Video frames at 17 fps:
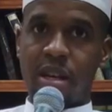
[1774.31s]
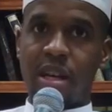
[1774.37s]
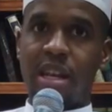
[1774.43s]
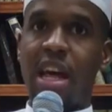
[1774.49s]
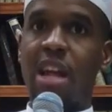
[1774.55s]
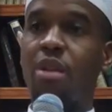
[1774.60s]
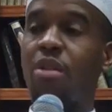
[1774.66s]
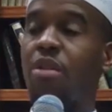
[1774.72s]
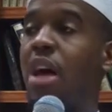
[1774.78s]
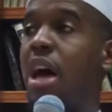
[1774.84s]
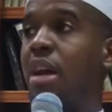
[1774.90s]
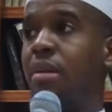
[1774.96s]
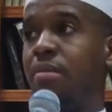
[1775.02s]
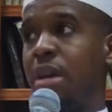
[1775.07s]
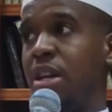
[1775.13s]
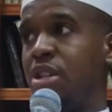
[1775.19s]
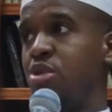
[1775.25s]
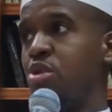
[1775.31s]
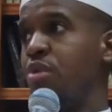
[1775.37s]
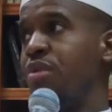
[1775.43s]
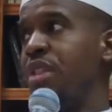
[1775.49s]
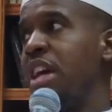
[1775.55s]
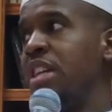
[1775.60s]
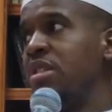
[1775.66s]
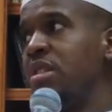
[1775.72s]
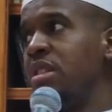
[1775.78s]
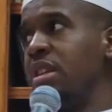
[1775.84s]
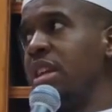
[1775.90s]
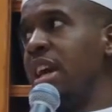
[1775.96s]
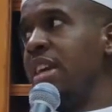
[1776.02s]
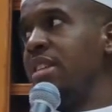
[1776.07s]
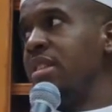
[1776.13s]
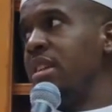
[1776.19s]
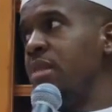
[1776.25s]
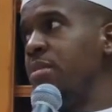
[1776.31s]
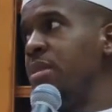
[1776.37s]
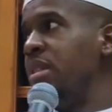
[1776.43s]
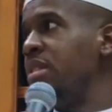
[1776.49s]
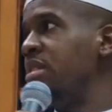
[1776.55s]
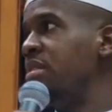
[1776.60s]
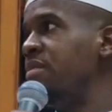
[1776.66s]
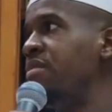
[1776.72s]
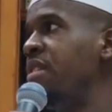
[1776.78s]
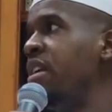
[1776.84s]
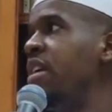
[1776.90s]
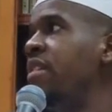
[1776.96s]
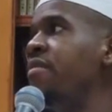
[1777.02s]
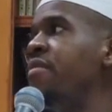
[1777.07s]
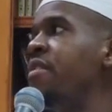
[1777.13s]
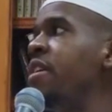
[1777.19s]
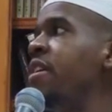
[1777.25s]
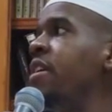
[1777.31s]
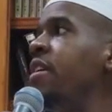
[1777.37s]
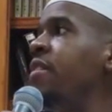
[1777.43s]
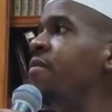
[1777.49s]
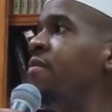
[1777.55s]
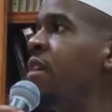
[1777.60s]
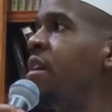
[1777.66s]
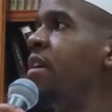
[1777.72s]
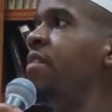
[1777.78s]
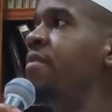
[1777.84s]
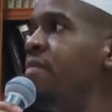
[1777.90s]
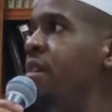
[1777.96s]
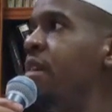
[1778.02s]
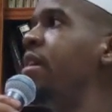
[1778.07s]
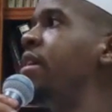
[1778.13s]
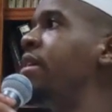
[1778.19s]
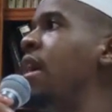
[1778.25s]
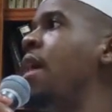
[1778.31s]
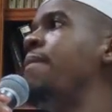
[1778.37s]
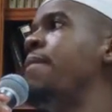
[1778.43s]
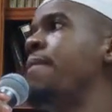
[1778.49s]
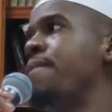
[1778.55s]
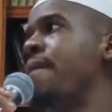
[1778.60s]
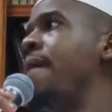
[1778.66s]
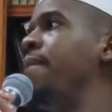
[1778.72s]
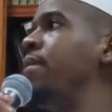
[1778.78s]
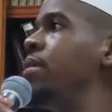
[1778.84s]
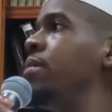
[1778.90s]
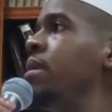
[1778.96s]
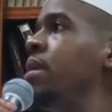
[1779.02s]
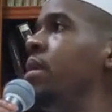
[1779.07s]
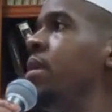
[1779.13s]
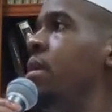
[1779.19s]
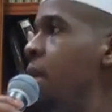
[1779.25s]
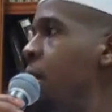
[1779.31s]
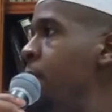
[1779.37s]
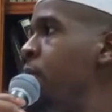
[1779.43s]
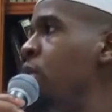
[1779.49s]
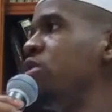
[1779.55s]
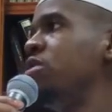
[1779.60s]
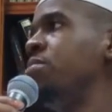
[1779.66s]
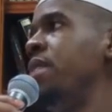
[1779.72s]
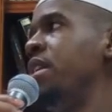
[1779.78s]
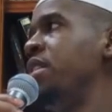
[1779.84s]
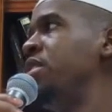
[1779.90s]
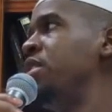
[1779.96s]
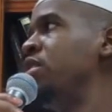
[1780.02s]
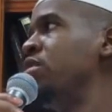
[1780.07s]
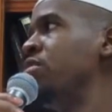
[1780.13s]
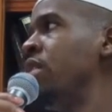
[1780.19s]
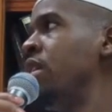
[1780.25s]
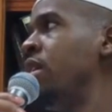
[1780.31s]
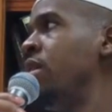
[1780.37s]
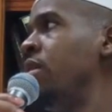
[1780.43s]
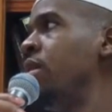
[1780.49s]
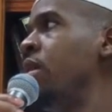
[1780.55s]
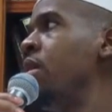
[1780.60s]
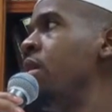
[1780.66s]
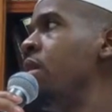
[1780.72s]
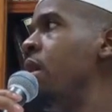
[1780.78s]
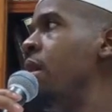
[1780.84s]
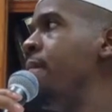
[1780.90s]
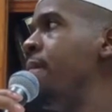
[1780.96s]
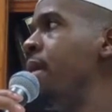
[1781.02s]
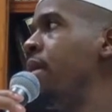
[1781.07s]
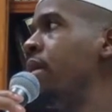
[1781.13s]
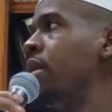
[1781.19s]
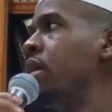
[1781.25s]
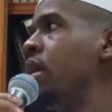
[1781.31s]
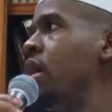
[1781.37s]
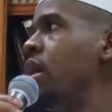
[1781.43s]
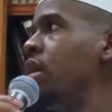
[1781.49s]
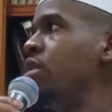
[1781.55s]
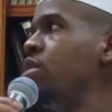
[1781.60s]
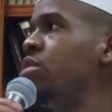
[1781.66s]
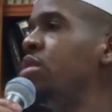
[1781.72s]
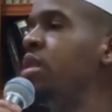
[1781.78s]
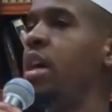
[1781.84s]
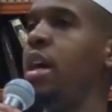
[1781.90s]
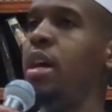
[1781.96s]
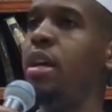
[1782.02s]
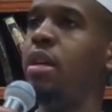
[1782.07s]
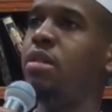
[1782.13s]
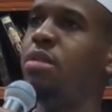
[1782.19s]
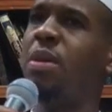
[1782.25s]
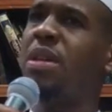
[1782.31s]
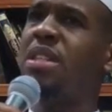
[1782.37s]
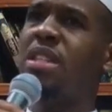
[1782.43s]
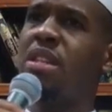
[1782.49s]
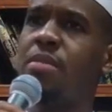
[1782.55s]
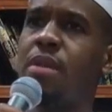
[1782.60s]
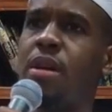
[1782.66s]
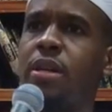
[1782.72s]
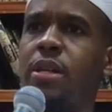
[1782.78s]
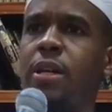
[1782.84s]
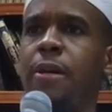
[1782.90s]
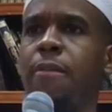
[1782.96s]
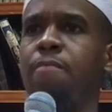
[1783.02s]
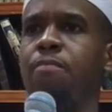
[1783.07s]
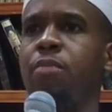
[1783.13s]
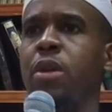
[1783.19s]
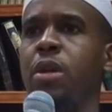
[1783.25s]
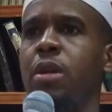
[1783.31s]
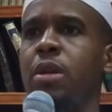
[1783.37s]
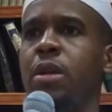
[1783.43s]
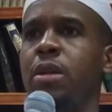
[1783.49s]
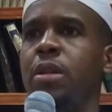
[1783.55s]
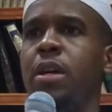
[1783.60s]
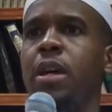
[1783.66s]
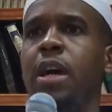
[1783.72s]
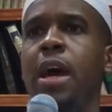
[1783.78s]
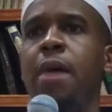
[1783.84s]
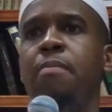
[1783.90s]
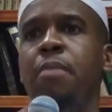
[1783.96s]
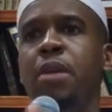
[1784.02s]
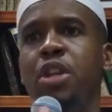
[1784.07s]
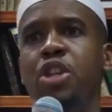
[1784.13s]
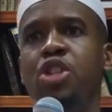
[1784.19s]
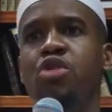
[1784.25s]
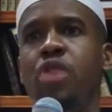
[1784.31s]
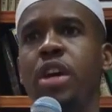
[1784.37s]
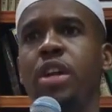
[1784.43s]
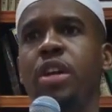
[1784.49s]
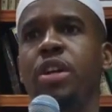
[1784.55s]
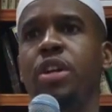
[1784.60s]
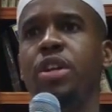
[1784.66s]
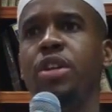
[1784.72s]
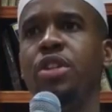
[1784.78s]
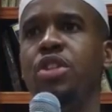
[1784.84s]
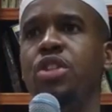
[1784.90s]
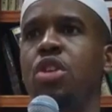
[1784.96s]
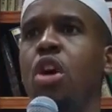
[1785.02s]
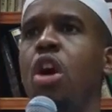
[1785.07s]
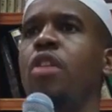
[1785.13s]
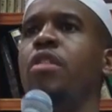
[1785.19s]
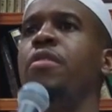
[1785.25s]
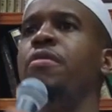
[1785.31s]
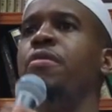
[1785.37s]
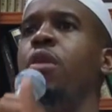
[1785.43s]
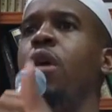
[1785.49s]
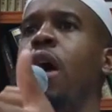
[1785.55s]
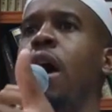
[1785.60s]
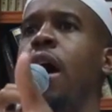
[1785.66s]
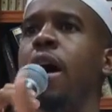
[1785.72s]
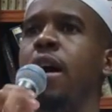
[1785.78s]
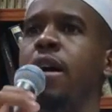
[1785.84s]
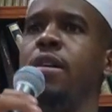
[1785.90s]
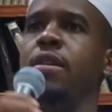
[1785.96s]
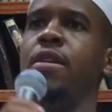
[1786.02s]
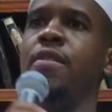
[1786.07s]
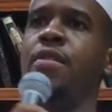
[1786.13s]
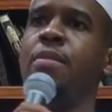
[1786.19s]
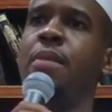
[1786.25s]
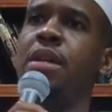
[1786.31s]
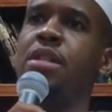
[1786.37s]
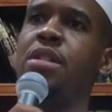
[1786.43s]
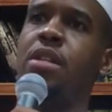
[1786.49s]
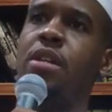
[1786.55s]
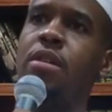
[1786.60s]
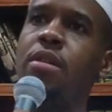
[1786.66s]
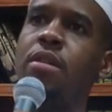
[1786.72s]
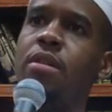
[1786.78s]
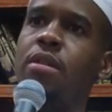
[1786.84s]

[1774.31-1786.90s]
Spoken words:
And I'm not sure if that's the case here, but this is a very, very, very, very common problem in most masjids around America, UK, especially in America. The administrators are the fuqaha of the masjid.